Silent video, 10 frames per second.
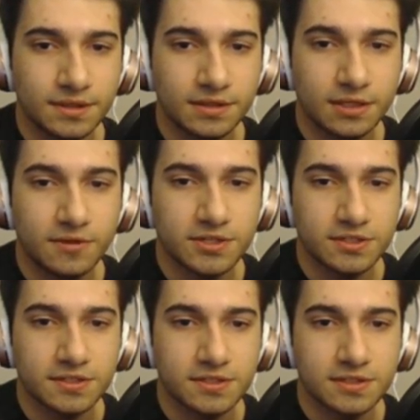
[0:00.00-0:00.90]
Now watch
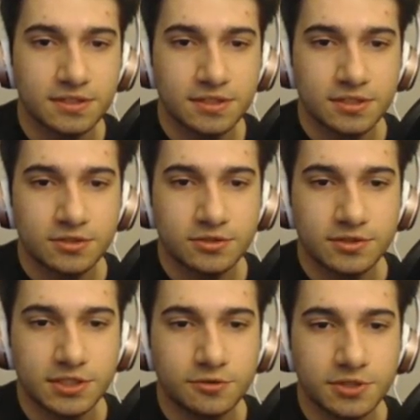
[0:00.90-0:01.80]
this.
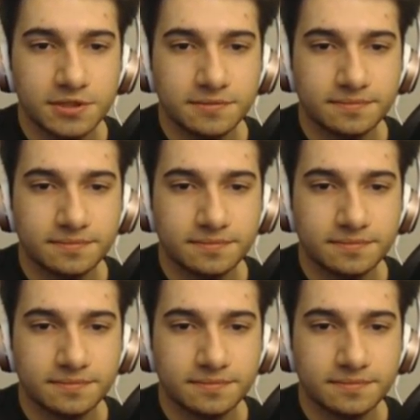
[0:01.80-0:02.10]
Decoy.